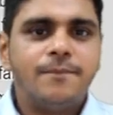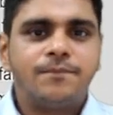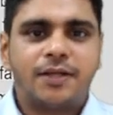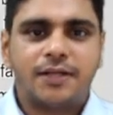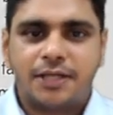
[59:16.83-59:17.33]

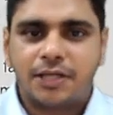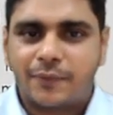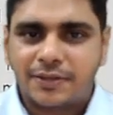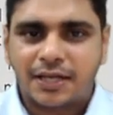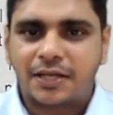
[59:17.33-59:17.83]

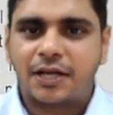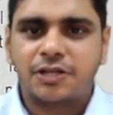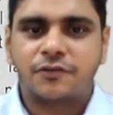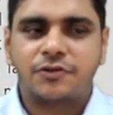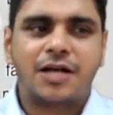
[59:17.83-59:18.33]
Inadequate
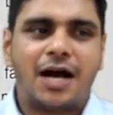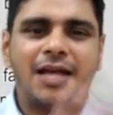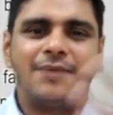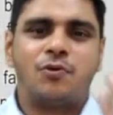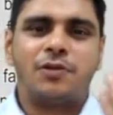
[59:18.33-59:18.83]
segregation.
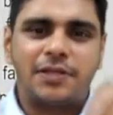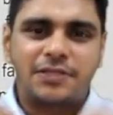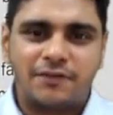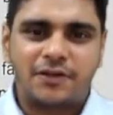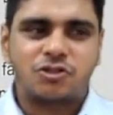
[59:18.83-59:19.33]
I am only
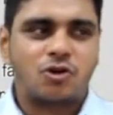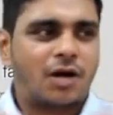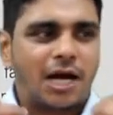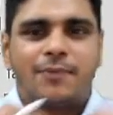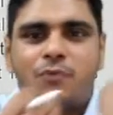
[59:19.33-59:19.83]
receiving
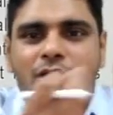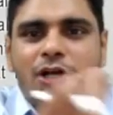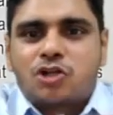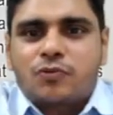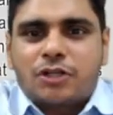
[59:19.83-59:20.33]
stock. I am only
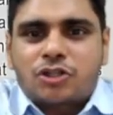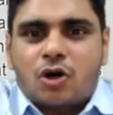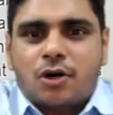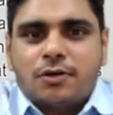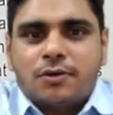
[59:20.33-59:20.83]
issuing
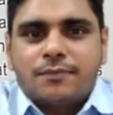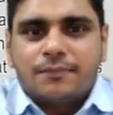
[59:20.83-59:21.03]
stock.